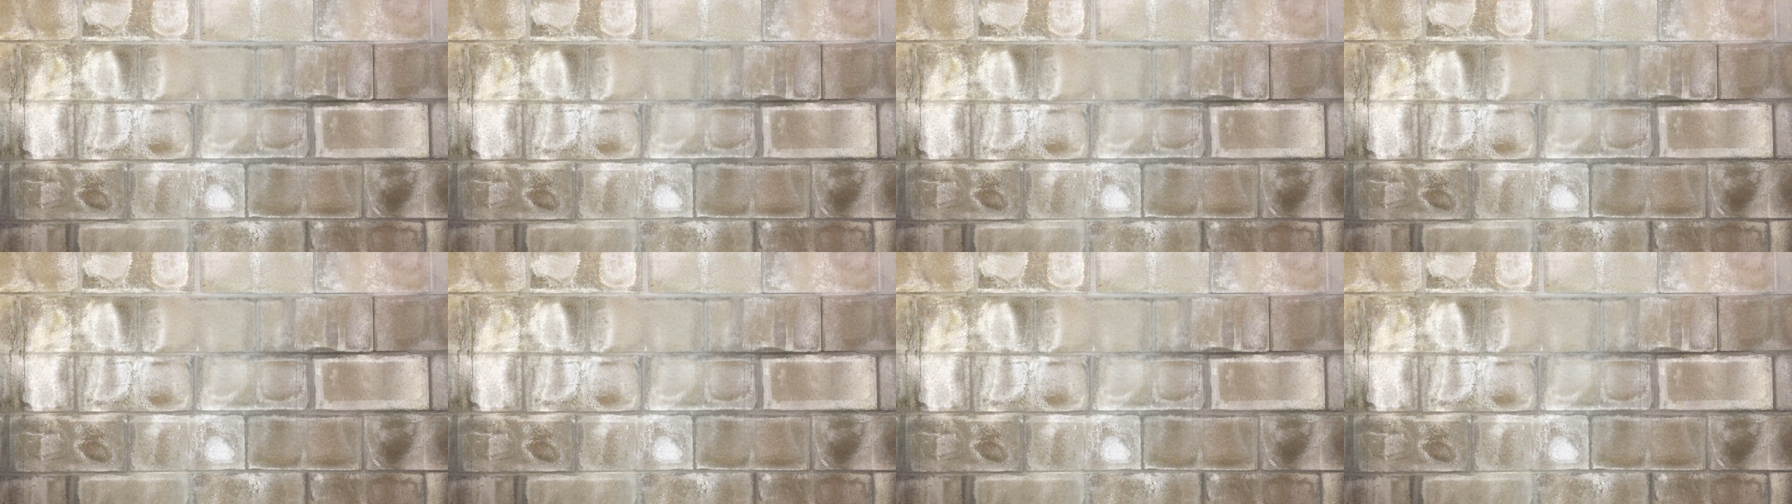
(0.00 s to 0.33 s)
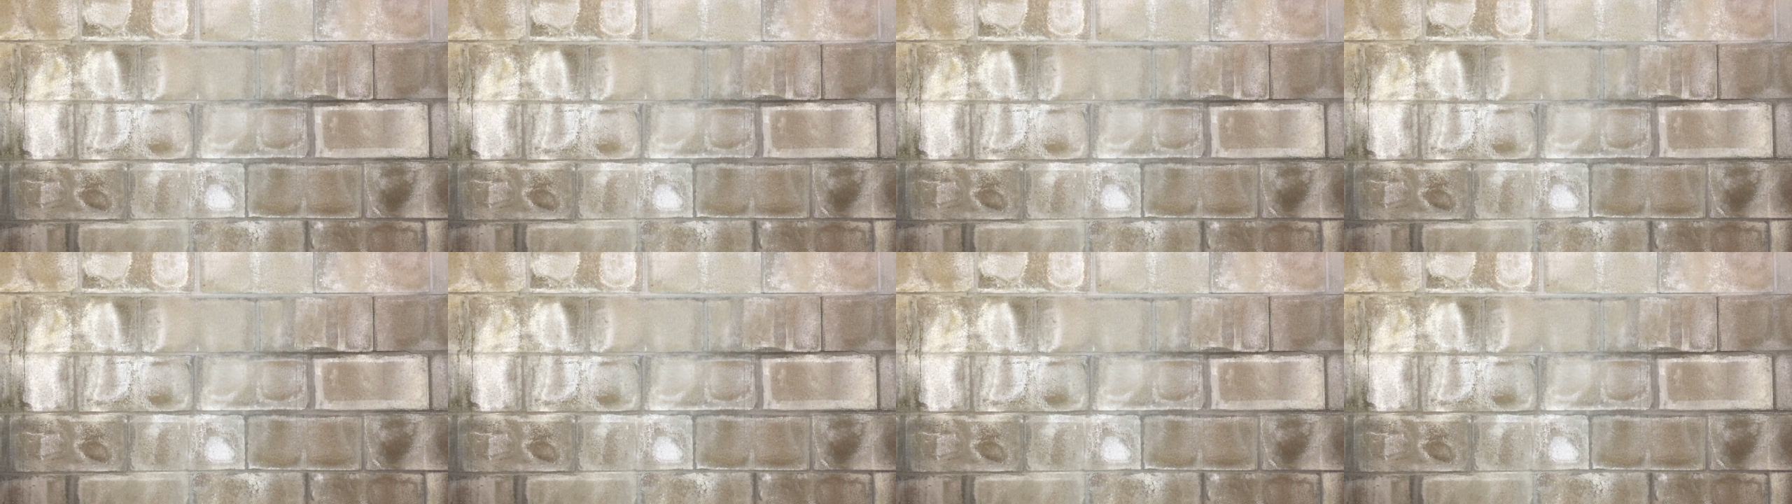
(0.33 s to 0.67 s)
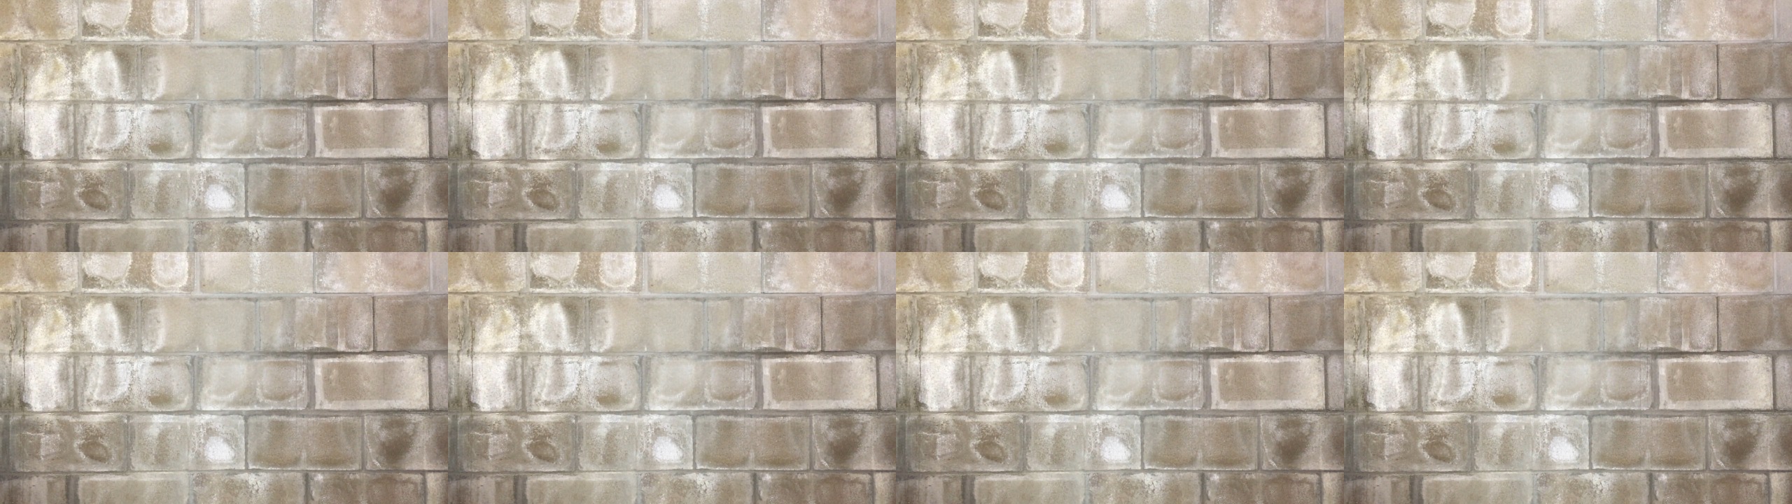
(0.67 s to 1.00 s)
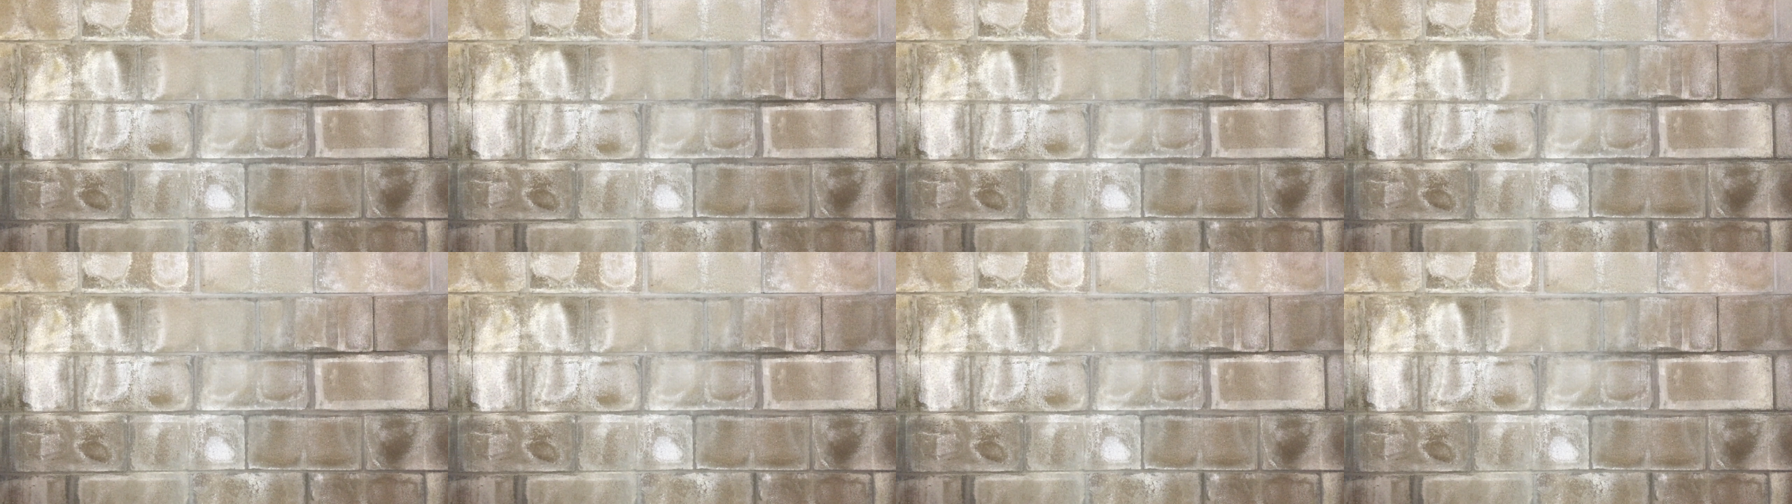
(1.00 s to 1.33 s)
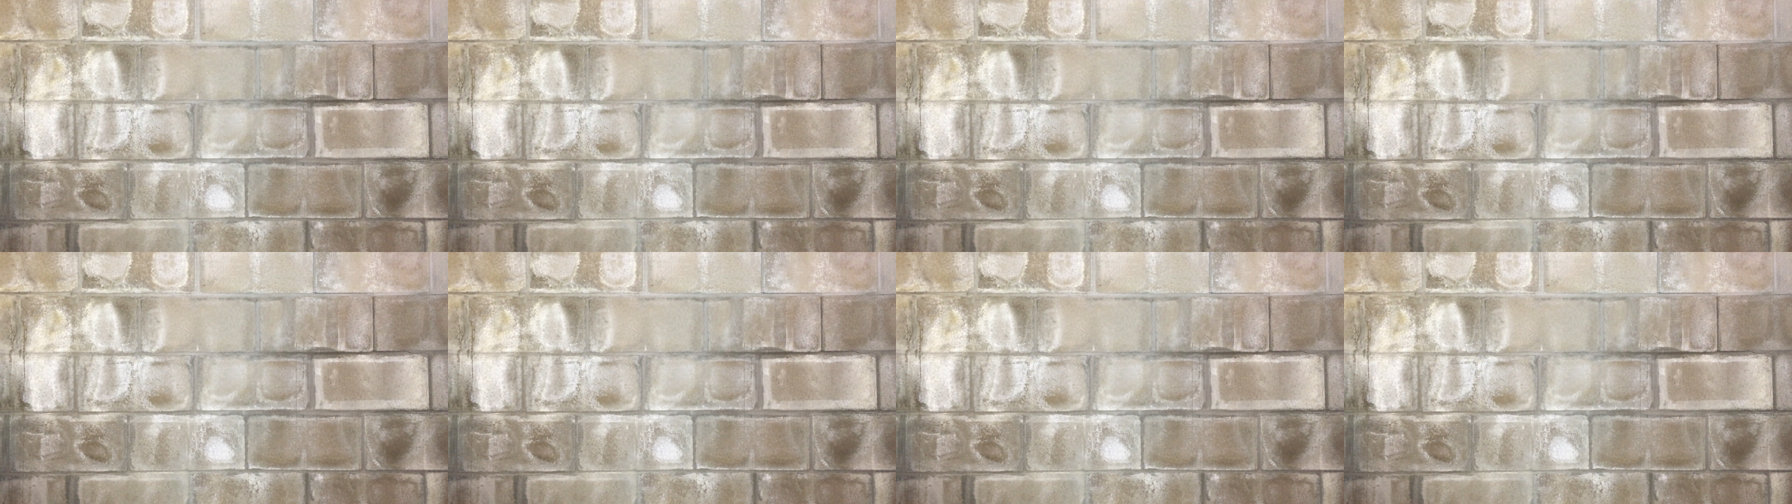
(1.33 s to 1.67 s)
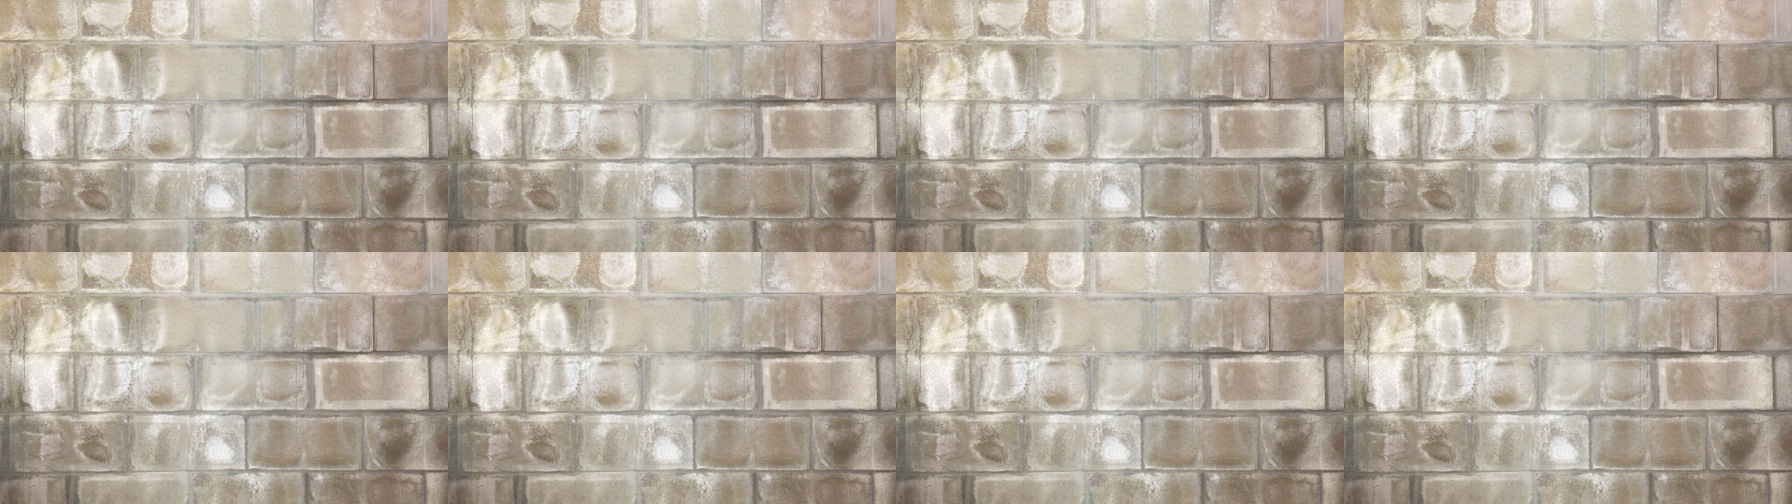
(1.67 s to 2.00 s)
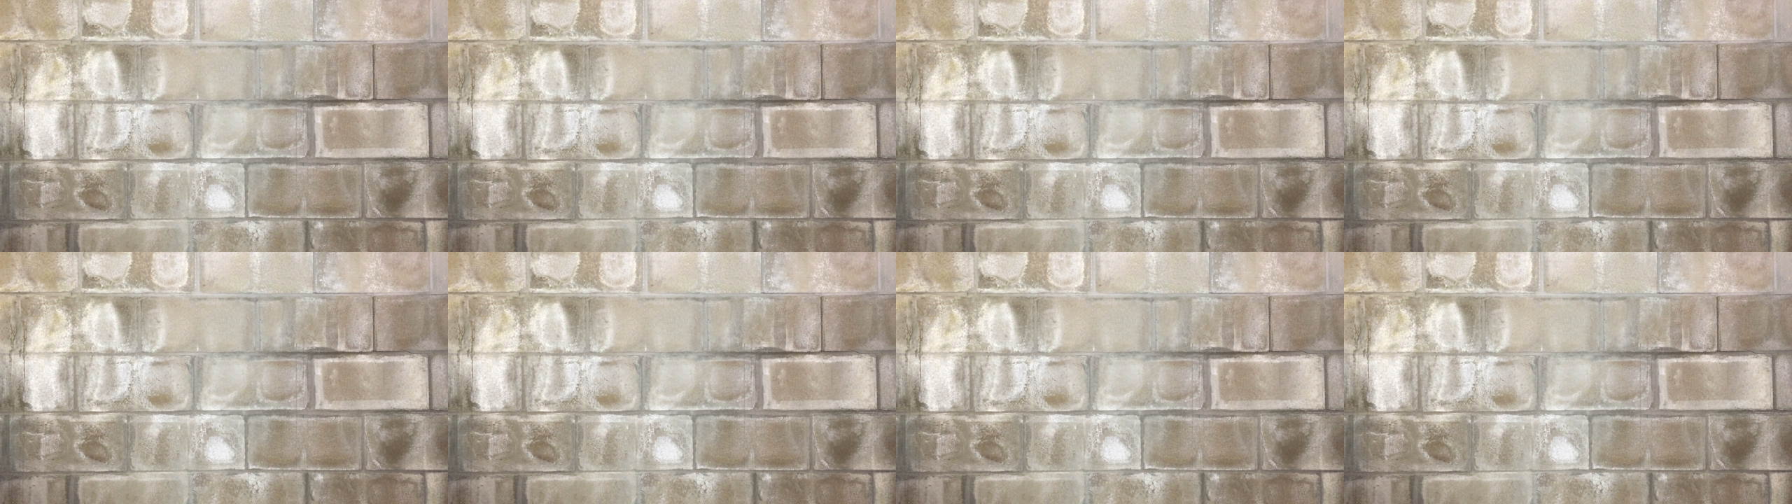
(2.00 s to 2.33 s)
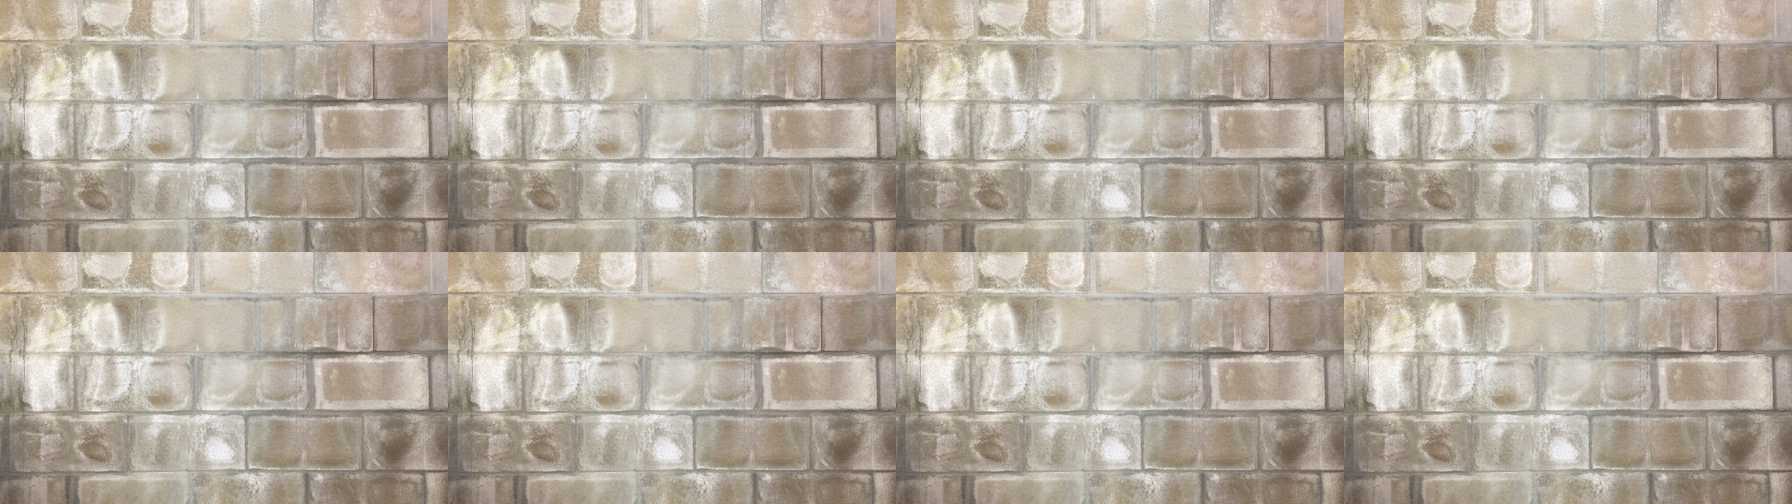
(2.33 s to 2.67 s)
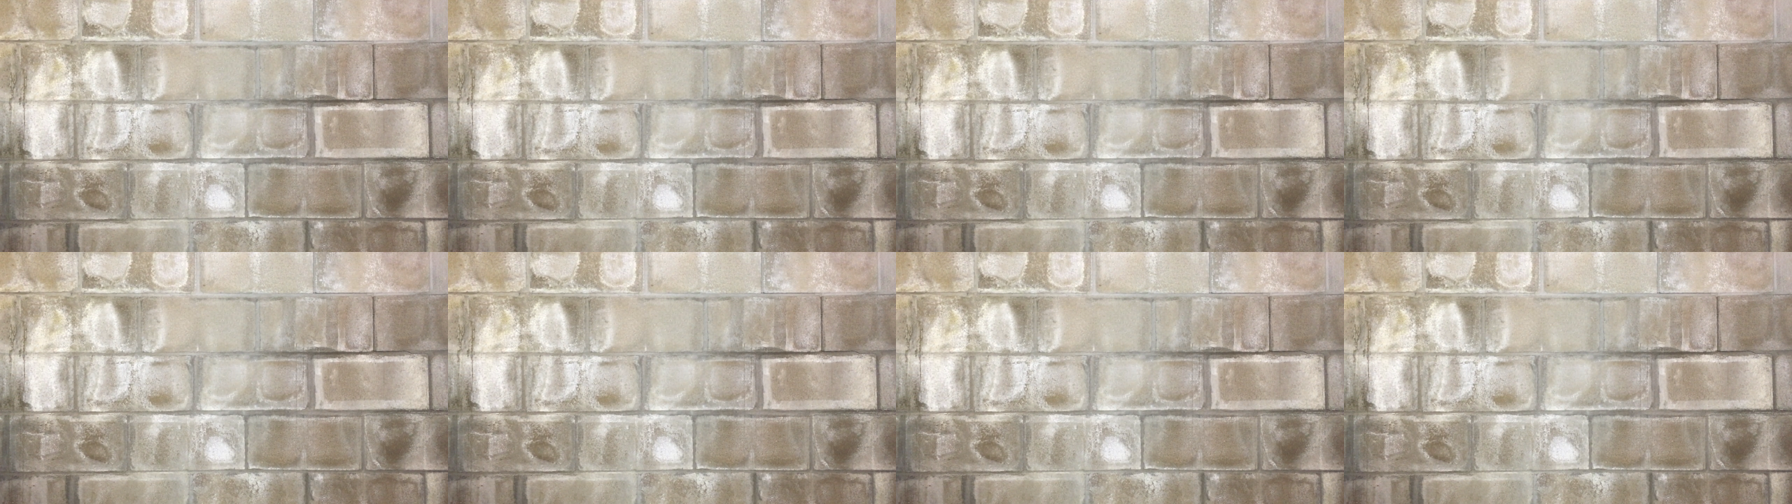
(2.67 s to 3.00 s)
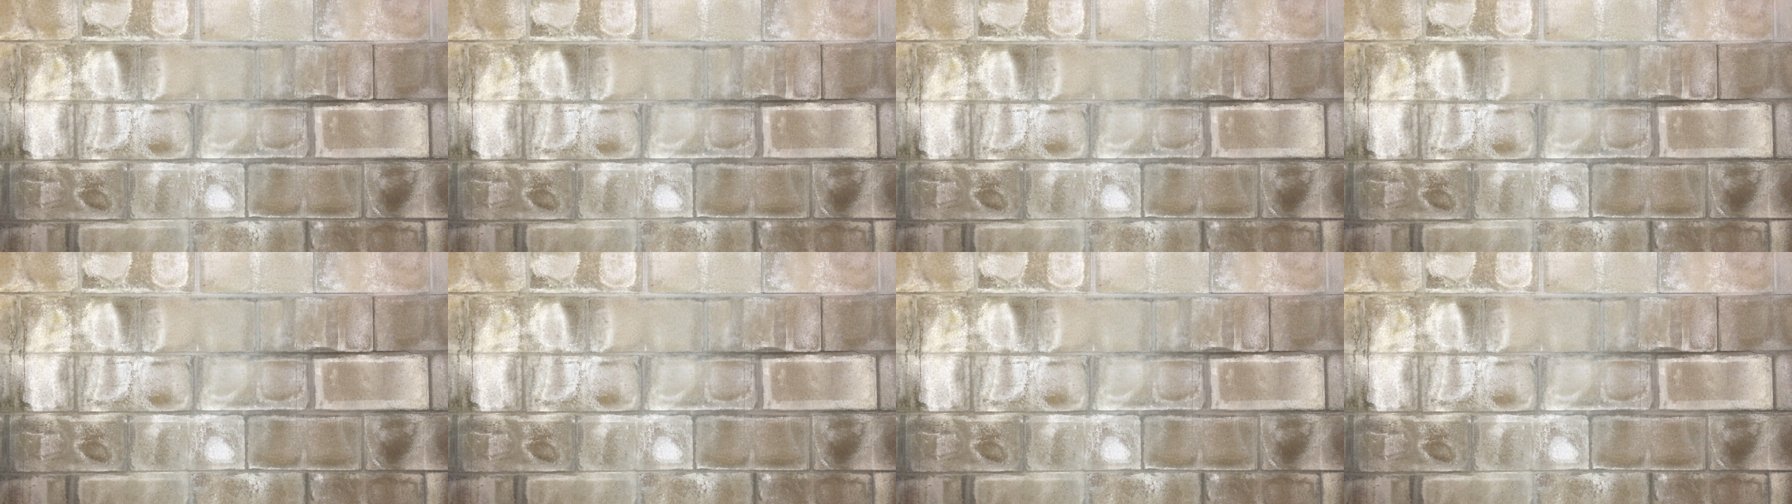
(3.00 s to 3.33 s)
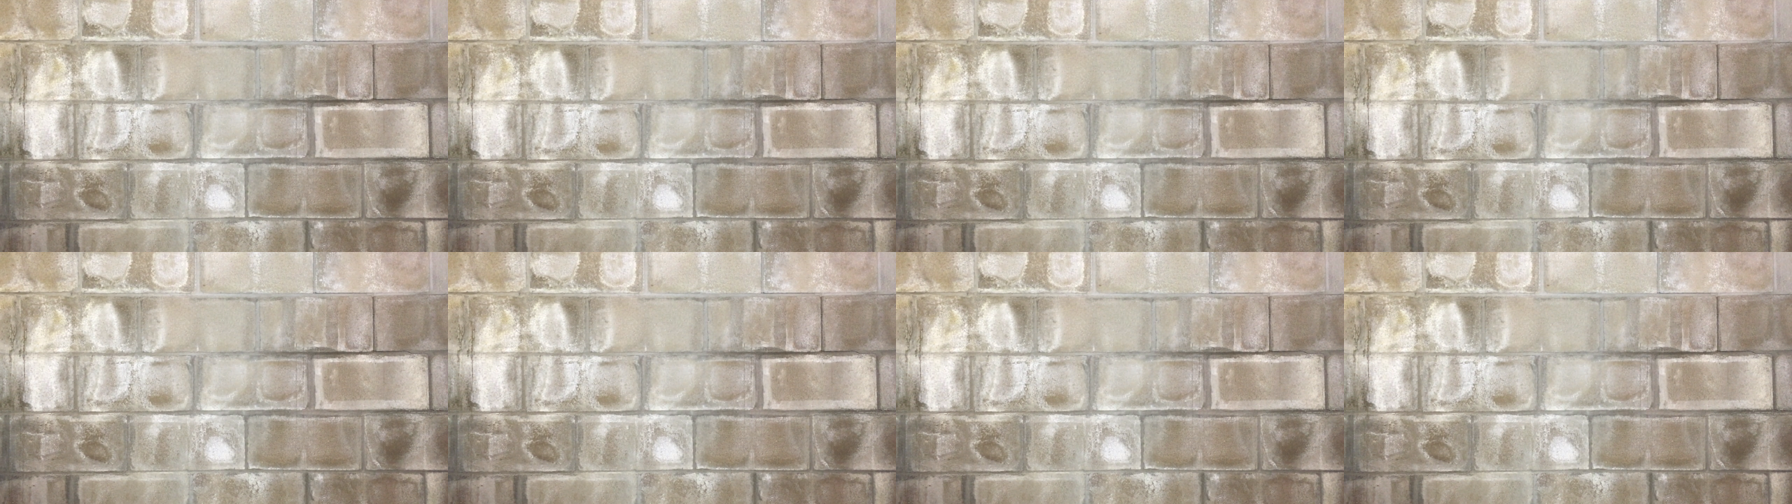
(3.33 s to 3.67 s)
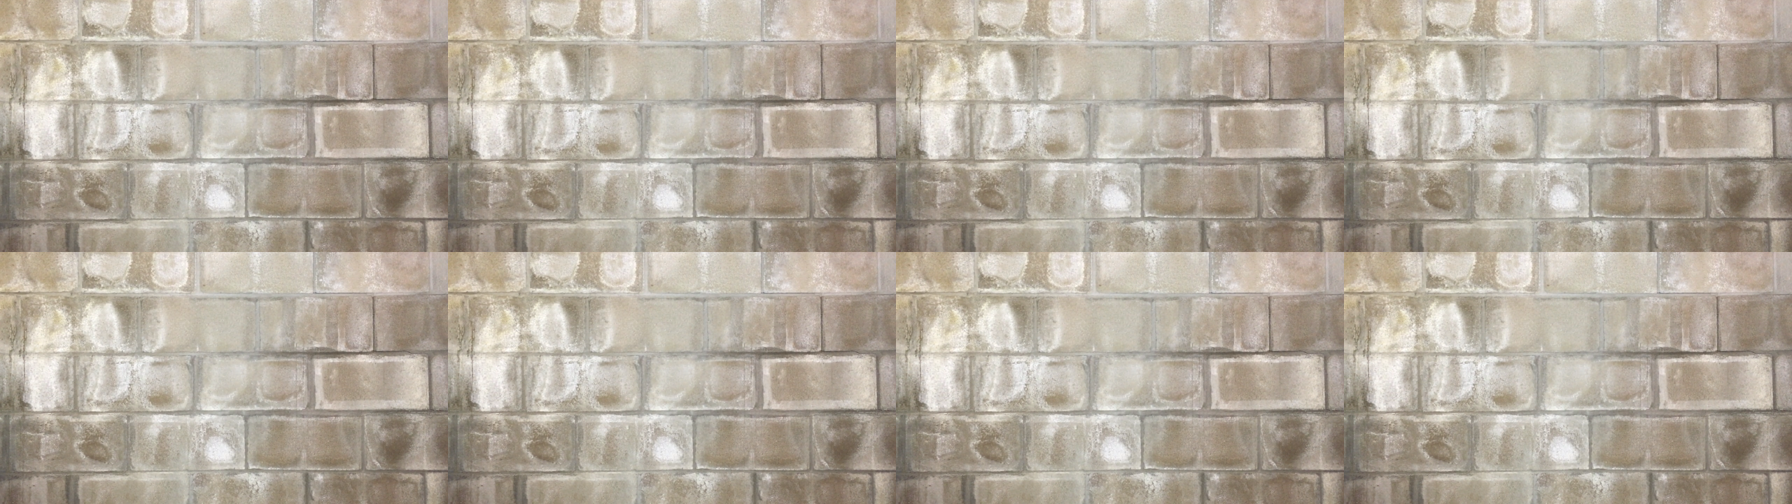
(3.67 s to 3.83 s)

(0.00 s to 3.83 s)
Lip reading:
(no speaker visible)